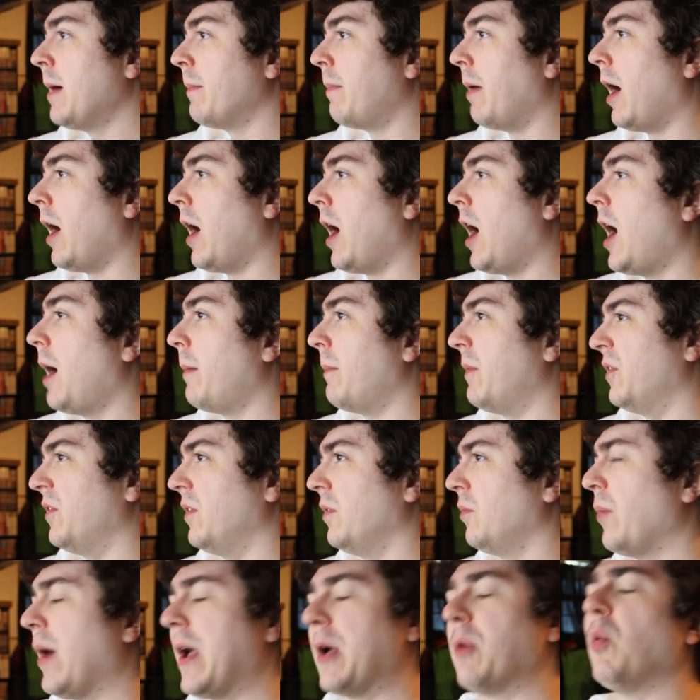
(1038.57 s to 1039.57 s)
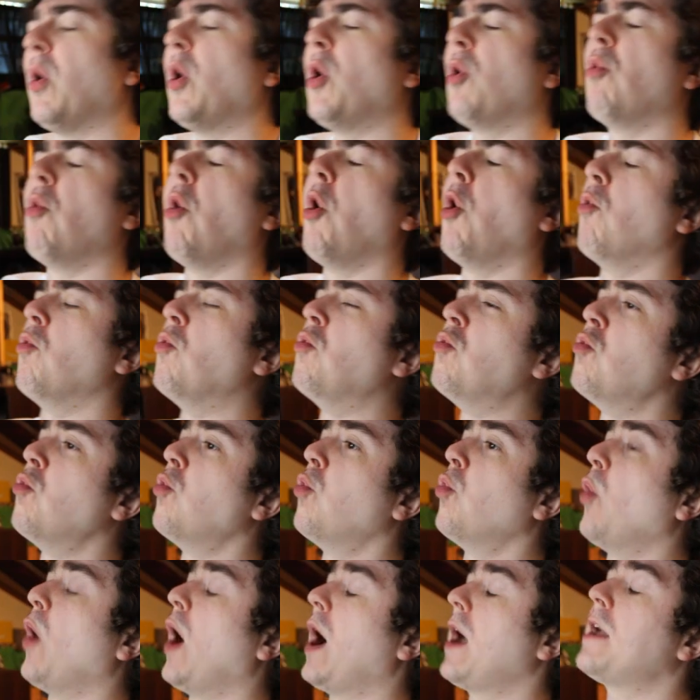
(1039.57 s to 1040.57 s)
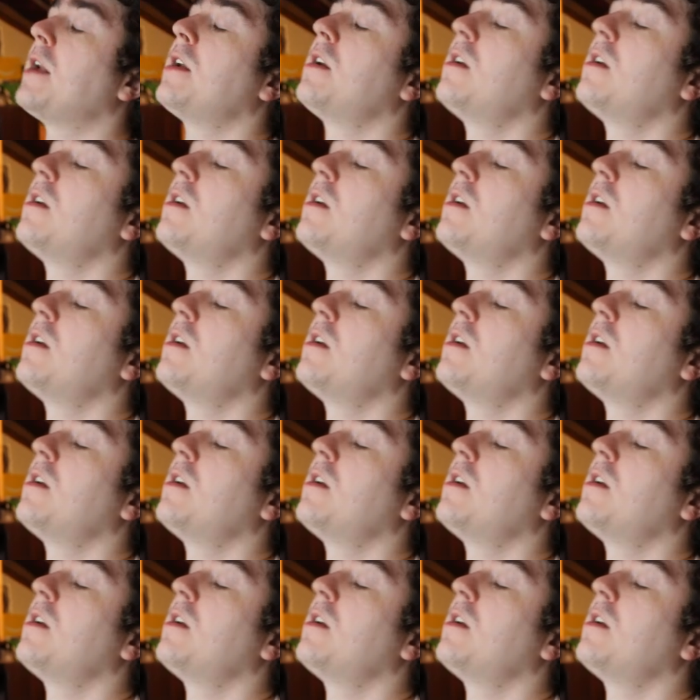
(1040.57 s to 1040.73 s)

Bahamal. Wait, whoa, whoa, what?